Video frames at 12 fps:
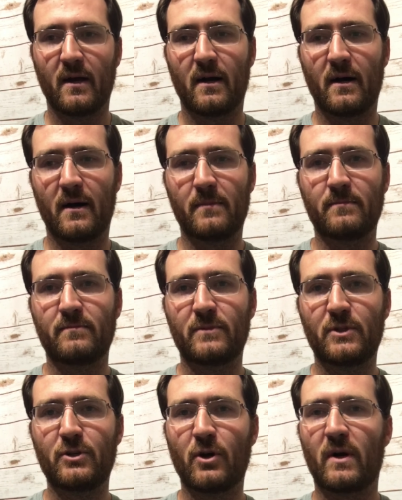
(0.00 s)

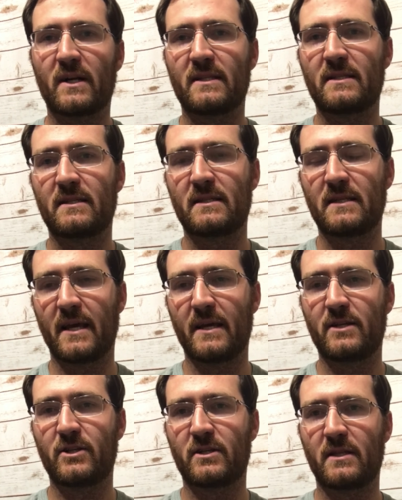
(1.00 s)
You don't want it to say
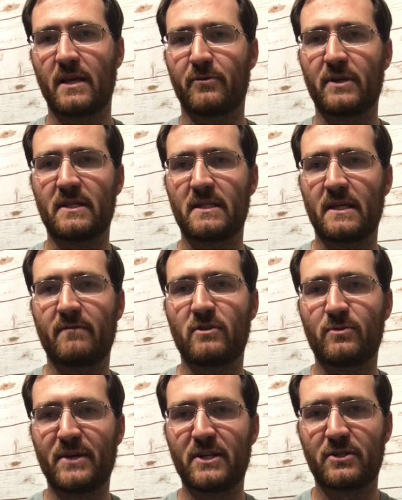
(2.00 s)
just they receive
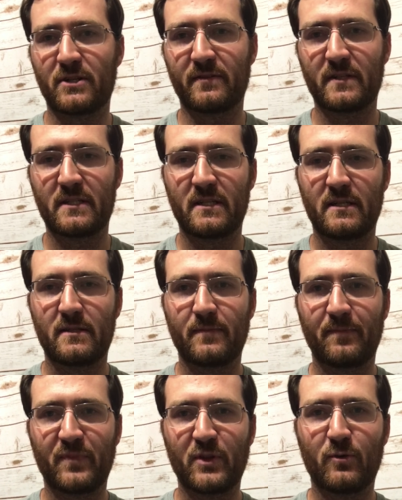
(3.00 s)
speech services.
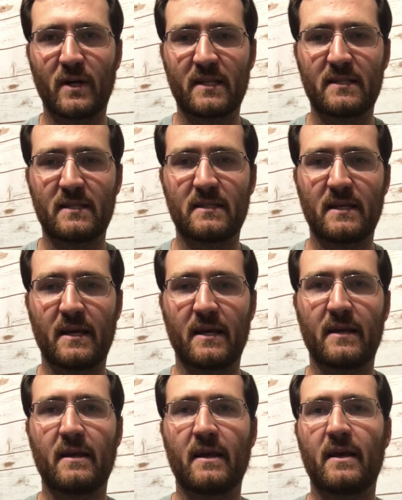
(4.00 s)
You want it to
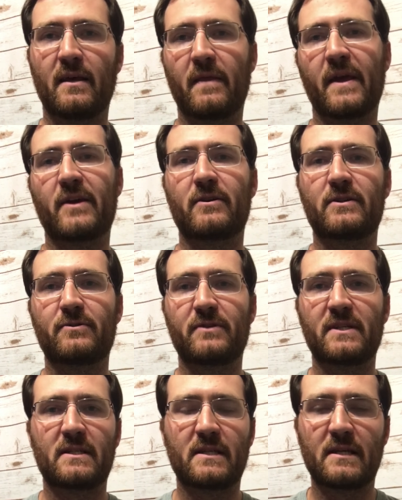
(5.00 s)
say they are to
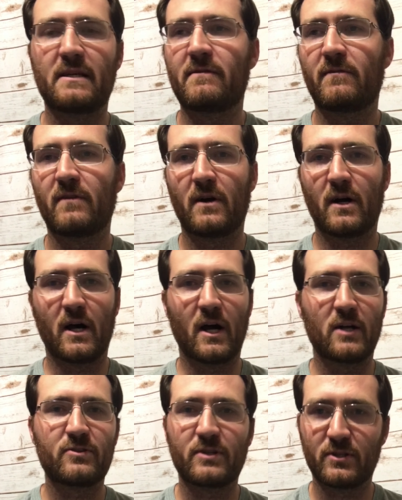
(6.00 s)
receive
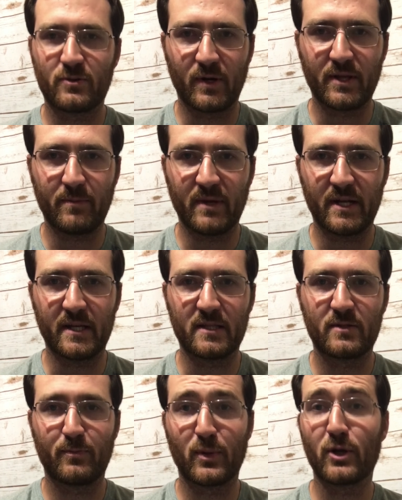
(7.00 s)
120
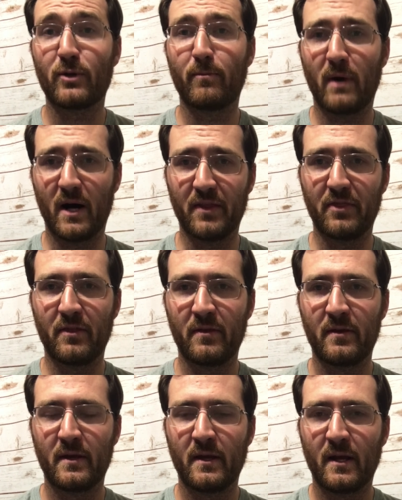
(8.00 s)
minutes per month
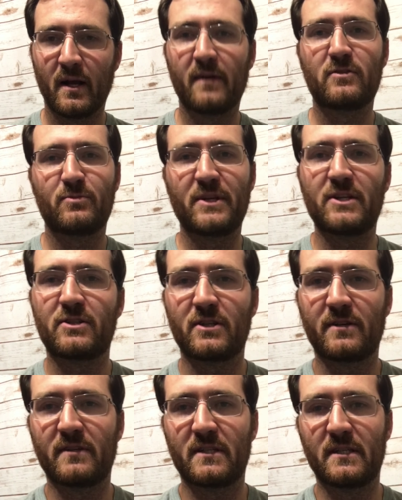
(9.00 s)
of speech
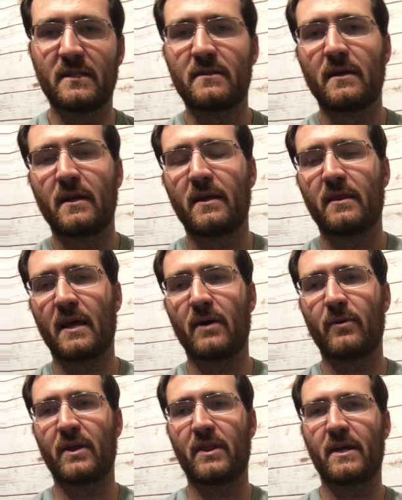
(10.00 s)
services. That
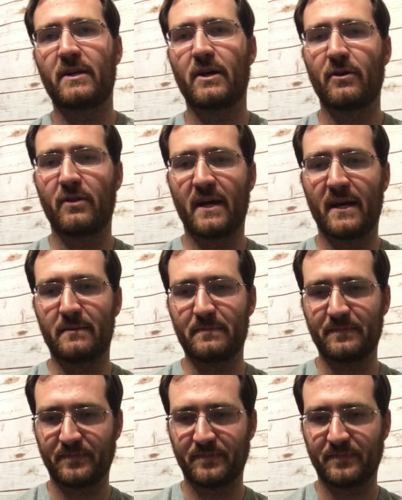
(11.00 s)
way they know that